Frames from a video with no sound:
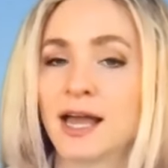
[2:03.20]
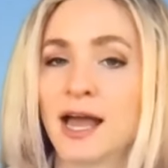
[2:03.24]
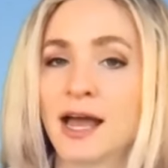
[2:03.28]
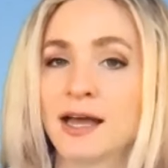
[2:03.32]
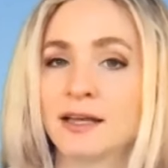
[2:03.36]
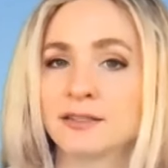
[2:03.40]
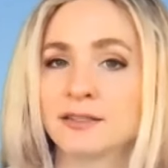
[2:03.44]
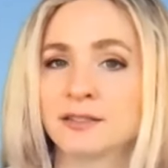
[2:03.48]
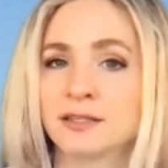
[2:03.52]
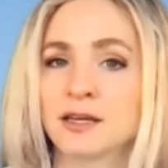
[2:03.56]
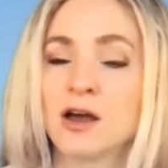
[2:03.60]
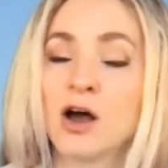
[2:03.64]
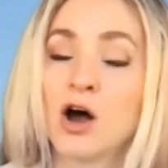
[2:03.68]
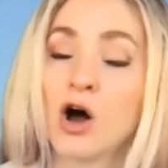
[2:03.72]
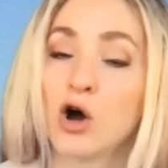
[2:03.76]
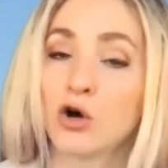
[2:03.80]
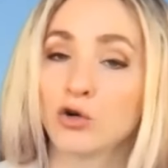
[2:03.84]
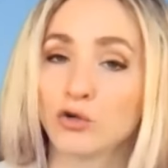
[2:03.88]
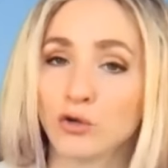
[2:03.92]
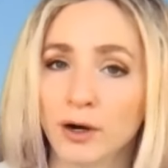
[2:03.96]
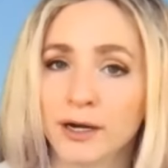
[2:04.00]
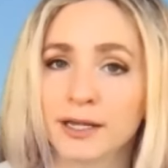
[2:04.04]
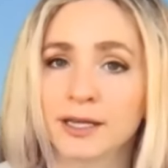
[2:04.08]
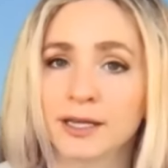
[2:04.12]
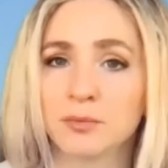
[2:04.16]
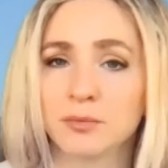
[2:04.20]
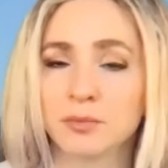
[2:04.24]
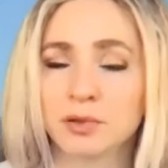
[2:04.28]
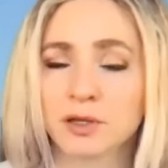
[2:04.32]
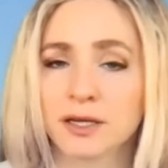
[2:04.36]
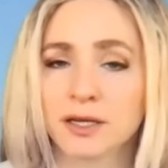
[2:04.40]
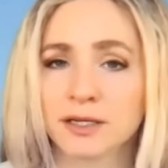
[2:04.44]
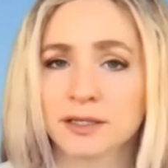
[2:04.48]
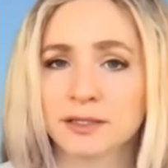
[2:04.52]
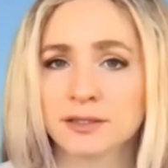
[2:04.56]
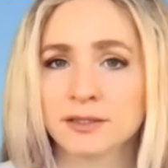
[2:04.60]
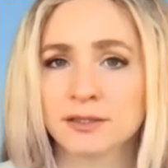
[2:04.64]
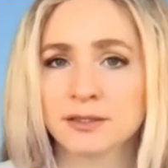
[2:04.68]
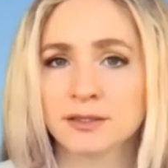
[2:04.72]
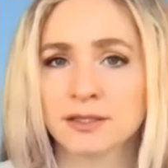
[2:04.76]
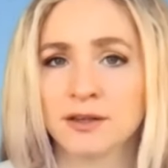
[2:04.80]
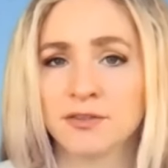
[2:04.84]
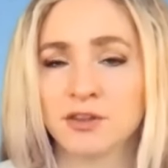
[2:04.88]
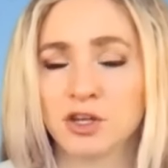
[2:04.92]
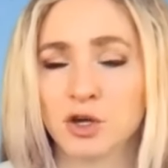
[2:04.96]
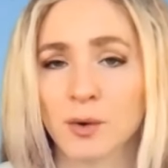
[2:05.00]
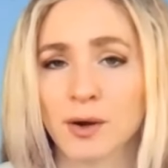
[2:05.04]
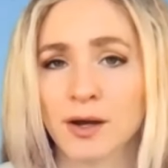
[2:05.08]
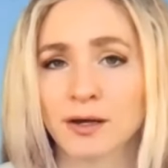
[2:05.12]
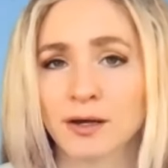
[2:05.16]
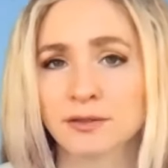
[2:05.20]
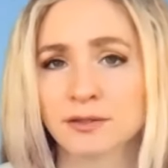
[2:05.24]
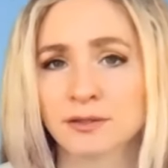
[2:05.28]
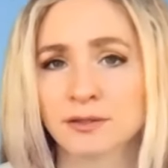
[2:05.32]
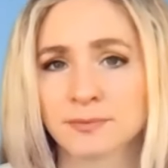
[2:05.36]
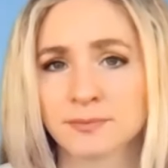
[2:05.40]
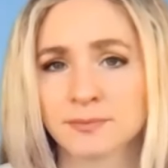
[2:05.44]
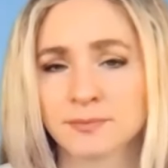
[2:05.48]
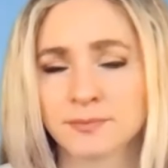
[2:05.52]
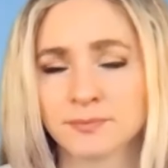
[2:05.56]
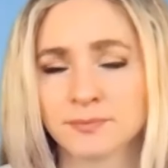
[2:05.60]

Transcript: has already in place in the U.S.